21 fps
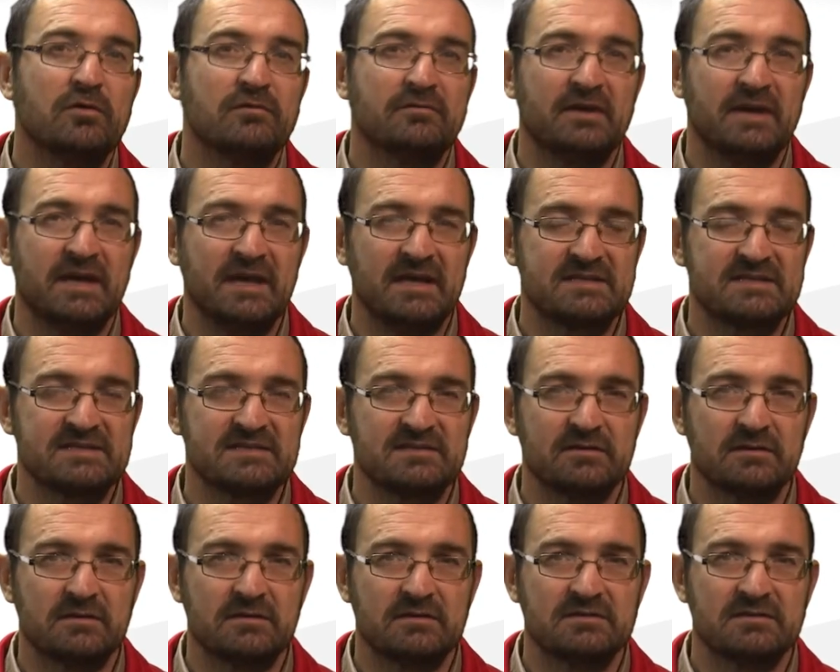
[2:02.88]
of a head
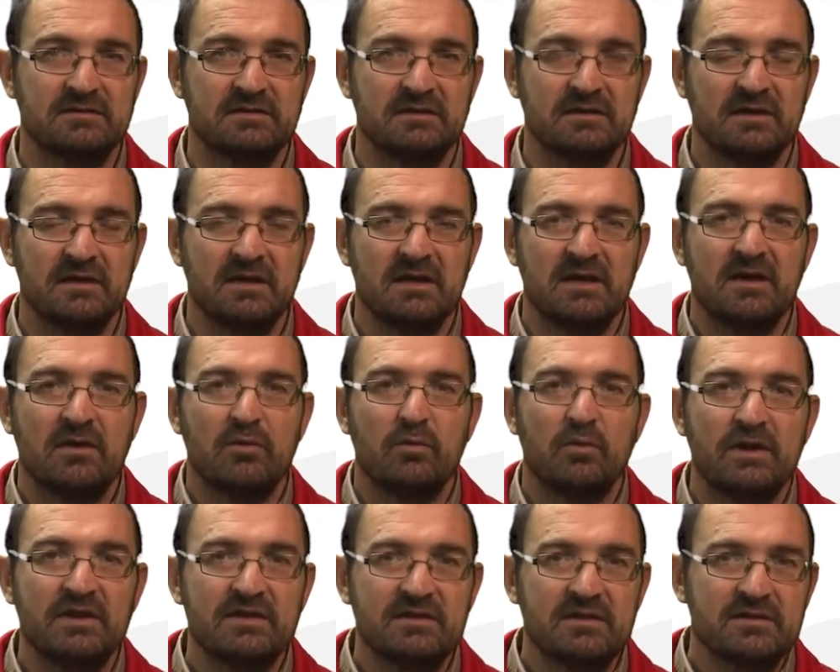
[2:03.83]
start,
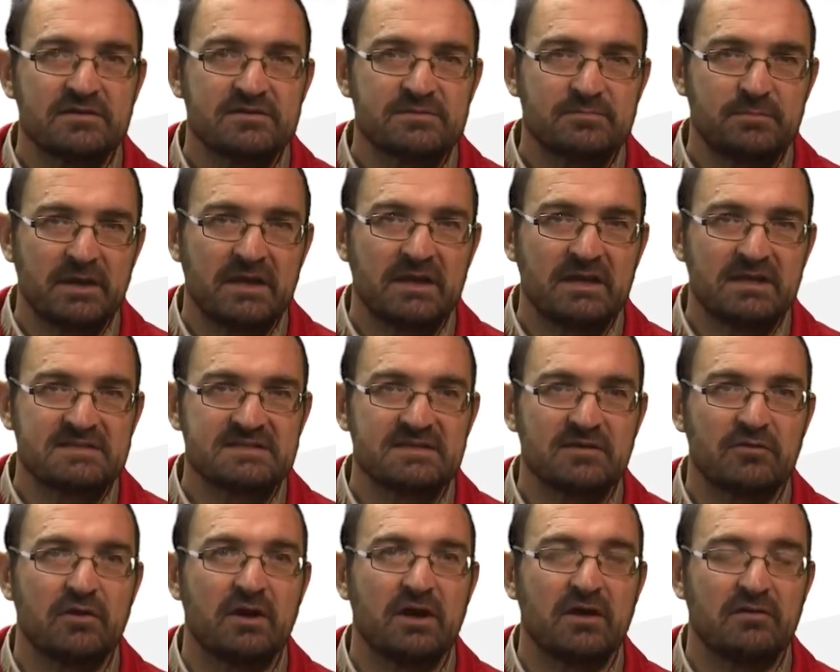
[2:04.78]
when those piglets
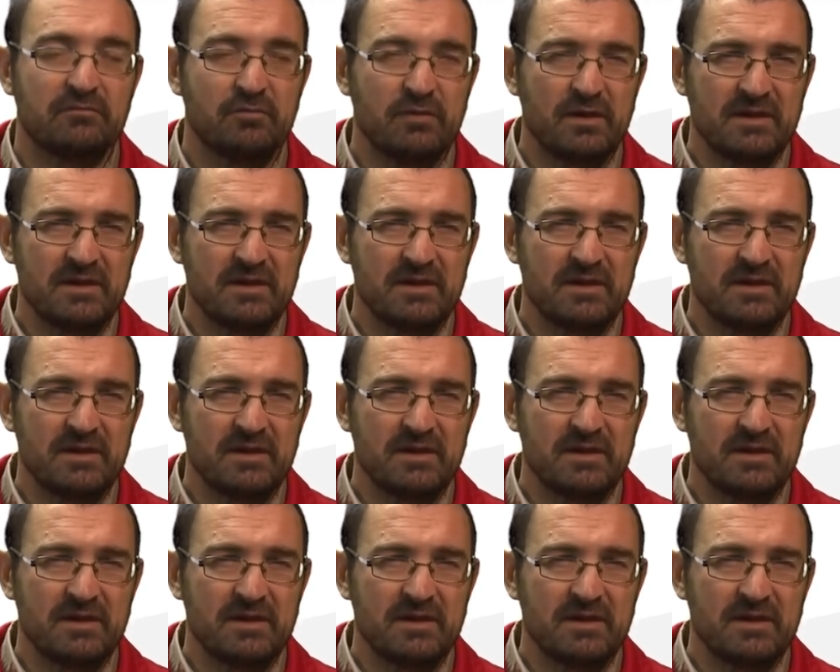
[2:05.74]
arrive,